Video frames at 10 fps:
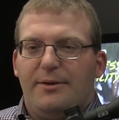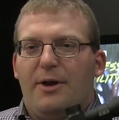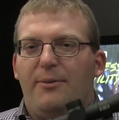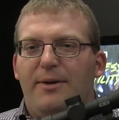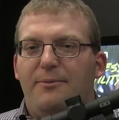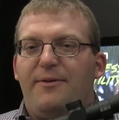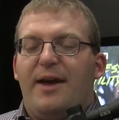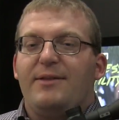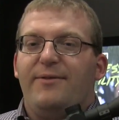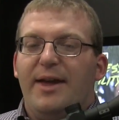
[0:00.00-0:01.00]
Now, we, we've
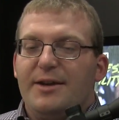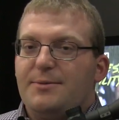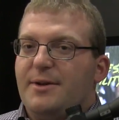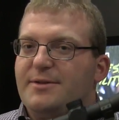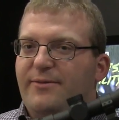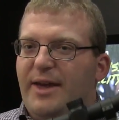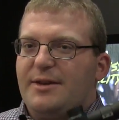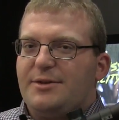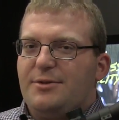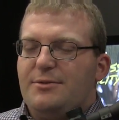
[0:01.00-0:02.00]
had the VX1s and
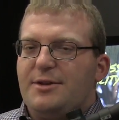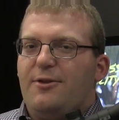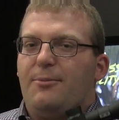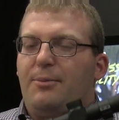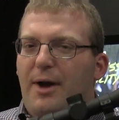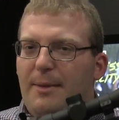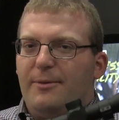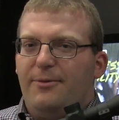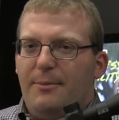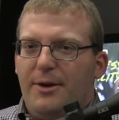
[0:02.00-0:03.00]
VX2s that you're
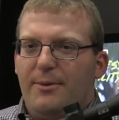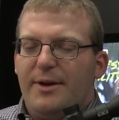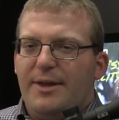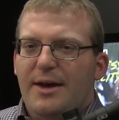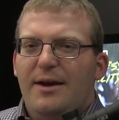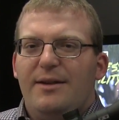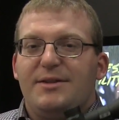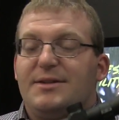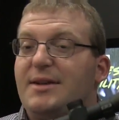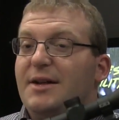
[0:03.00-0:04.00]
probably familiar with. This
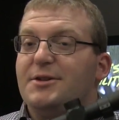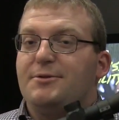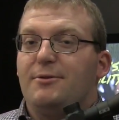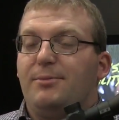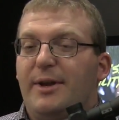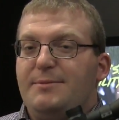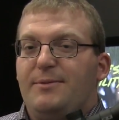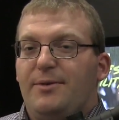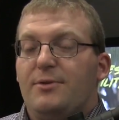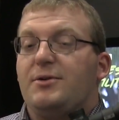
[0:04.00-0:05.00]
is not just a
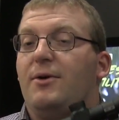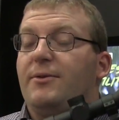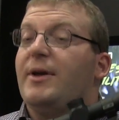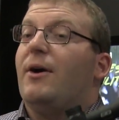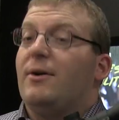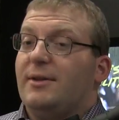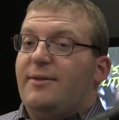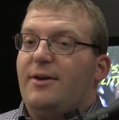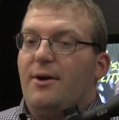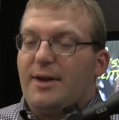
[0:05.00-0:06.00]
replacement for those, although they are
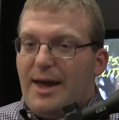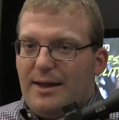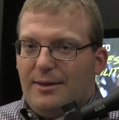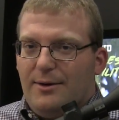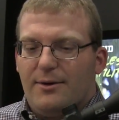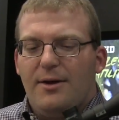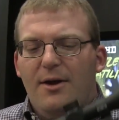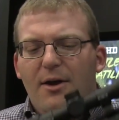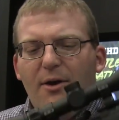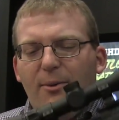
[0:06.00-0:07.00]
leaving our catalog.
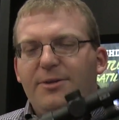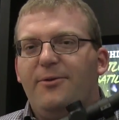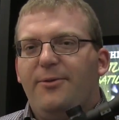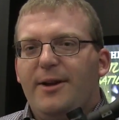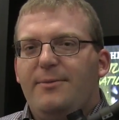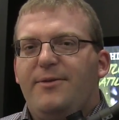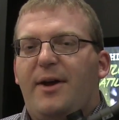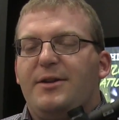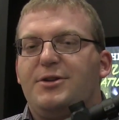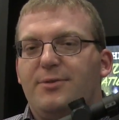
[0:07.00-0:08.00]
With the Freedom, we've
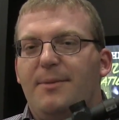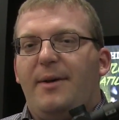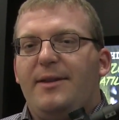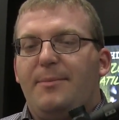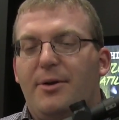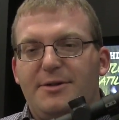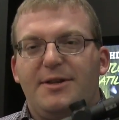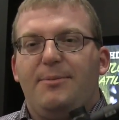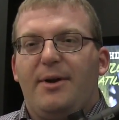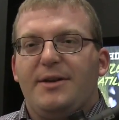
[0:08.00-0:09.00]
kind of streamlined the
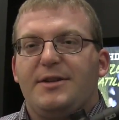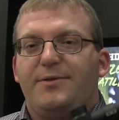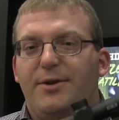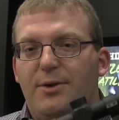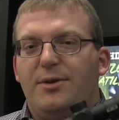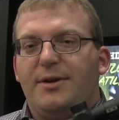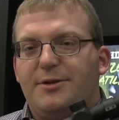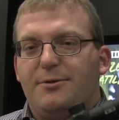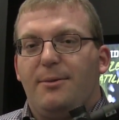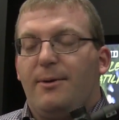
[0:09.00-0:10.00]
purchasing process for you, the
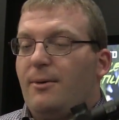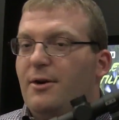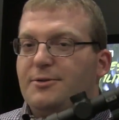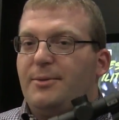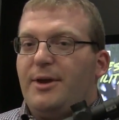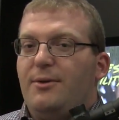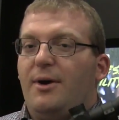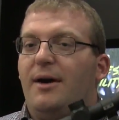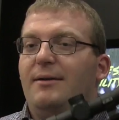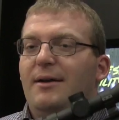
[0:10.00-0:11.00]
consumer, and we're also bringing you
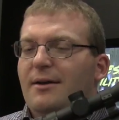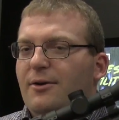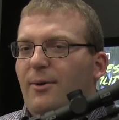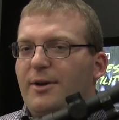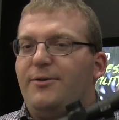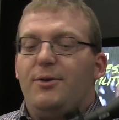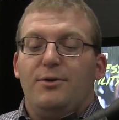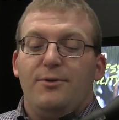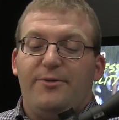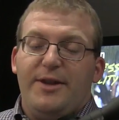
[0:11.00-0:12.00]
quite a few
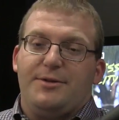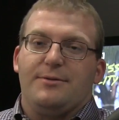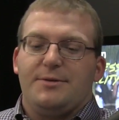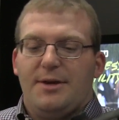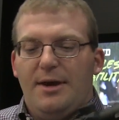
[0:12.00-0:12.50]
new features